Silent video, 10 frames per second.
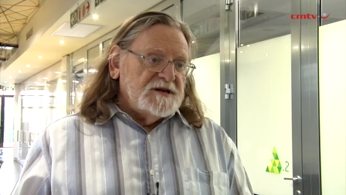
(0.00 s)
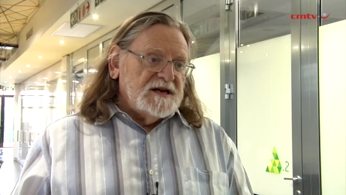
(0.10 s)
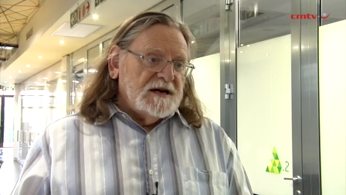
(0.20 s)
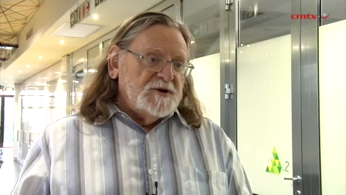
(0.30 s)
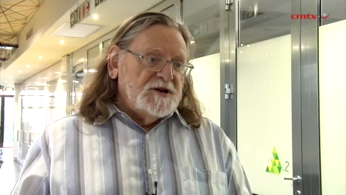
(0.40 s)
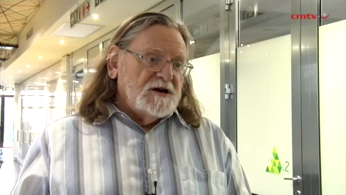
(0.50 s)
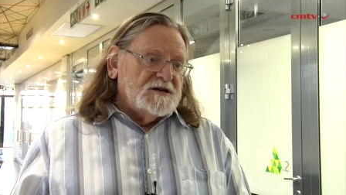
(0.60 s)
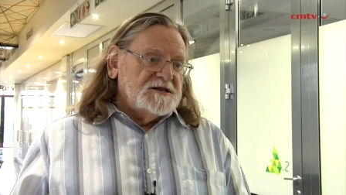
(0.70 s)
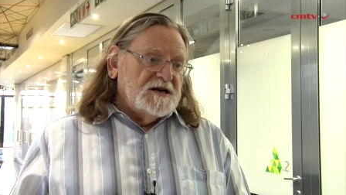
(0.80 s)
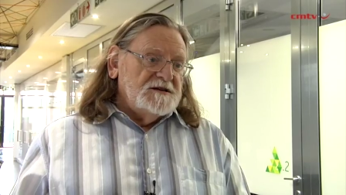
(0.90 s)
the carbon
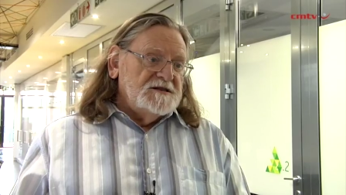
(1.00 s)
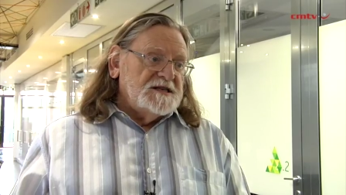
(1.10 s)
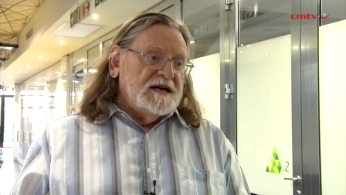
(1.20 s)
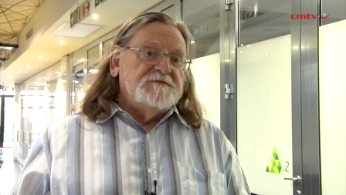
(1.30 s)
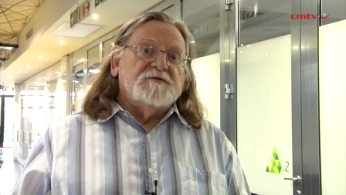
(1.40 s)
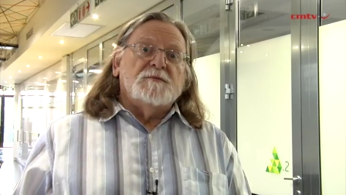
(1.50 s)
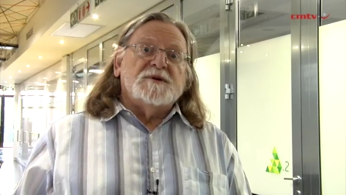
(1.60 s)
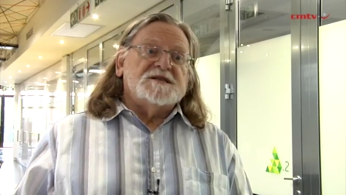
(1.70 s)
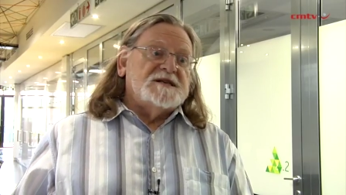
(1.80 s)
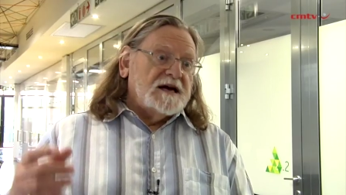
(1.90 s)
dioxide, say from
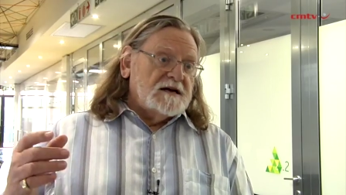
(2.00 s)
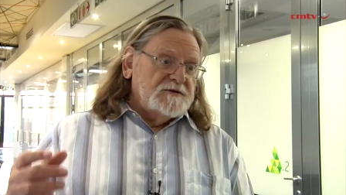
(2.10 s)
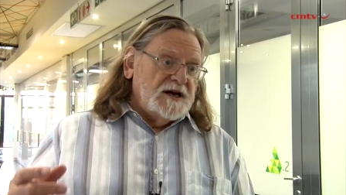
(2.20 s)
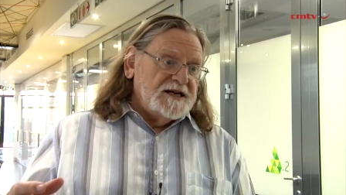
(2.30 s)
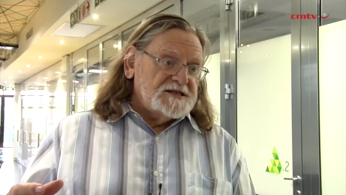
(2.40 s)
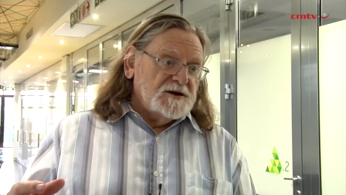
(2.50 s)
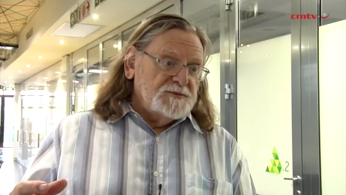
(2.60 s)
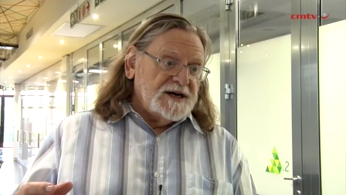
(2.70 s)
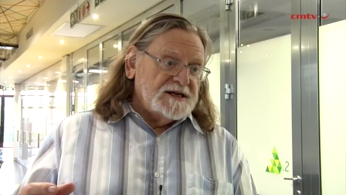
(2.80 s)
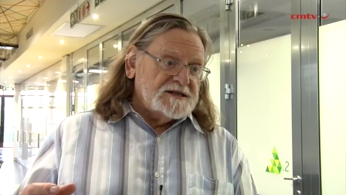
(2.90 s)
a stack of an
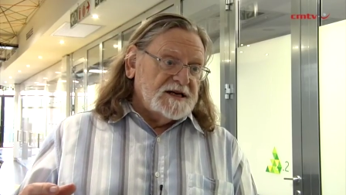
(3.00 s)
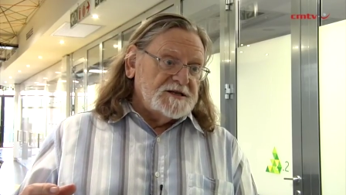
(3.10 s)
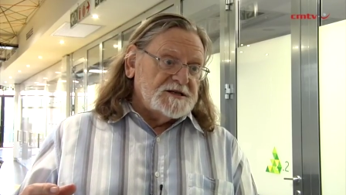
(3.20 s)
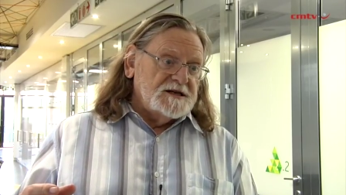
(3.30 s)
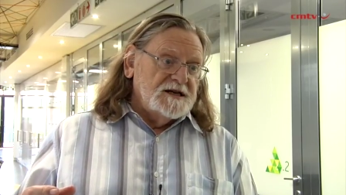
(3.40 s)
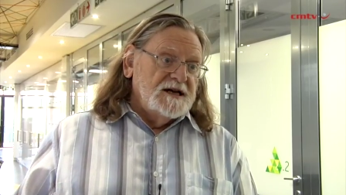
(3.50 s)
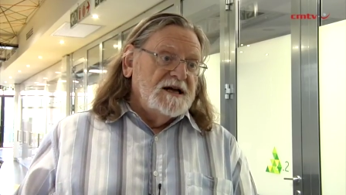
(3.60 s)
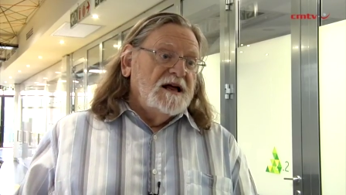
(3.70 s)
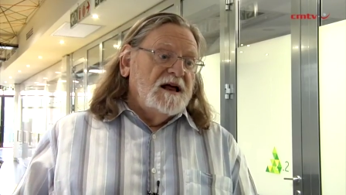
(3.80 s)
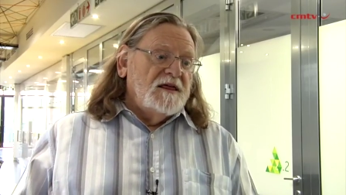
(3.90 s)
Eskom power station,
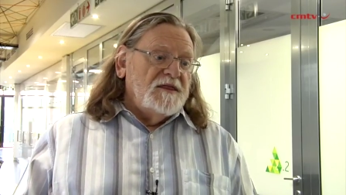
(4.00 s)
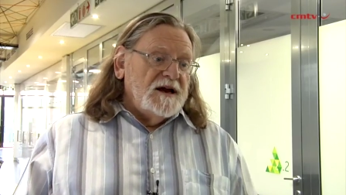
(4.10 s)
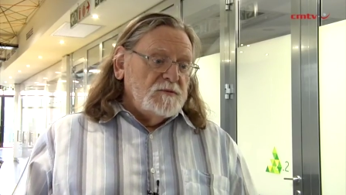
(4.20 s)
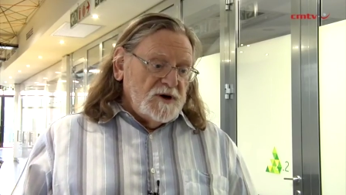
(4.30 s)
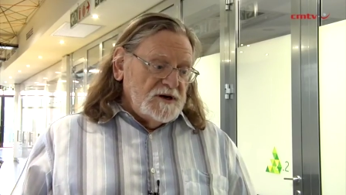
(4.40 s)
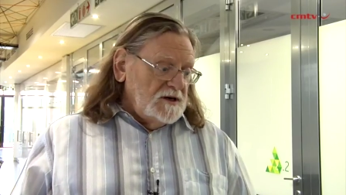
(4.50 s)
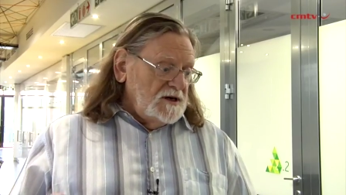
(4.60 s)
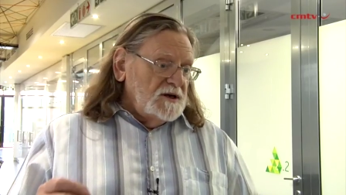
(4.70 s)
then we'd